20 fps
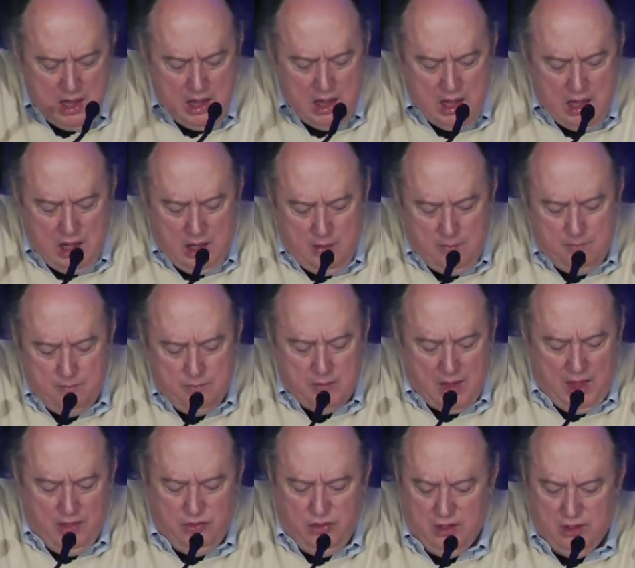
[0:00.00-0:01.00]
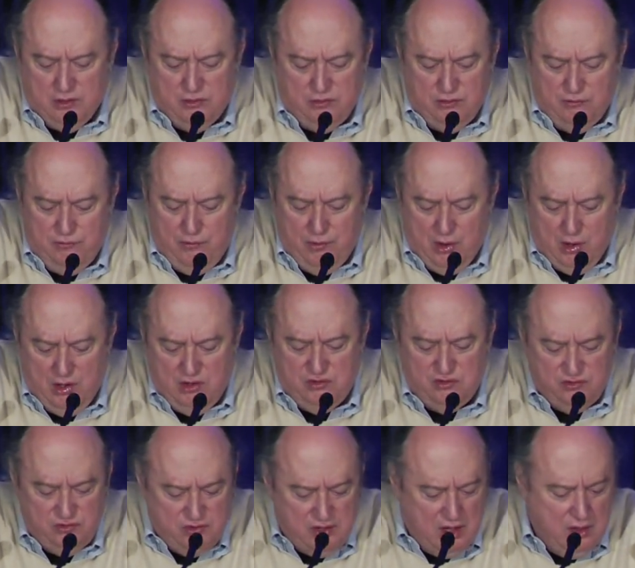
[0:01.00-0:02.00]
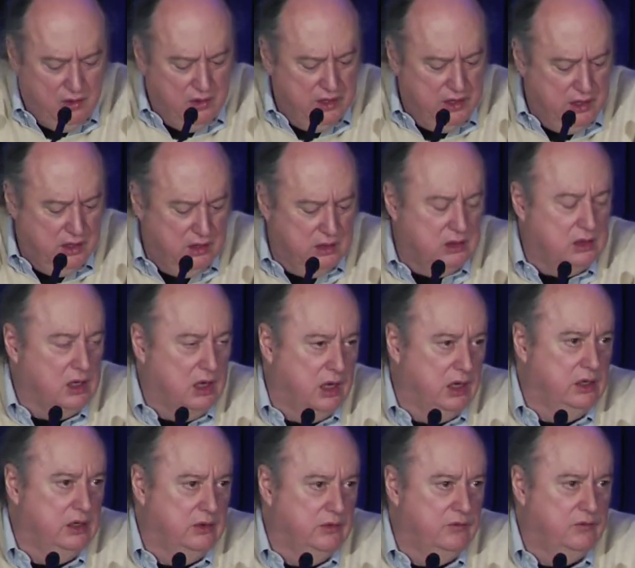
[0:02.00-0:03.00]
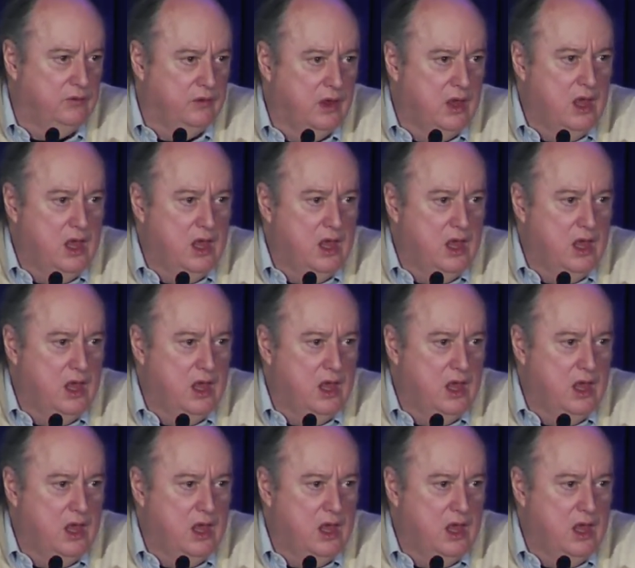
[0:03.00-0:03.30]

um, I think it's a very salient kind of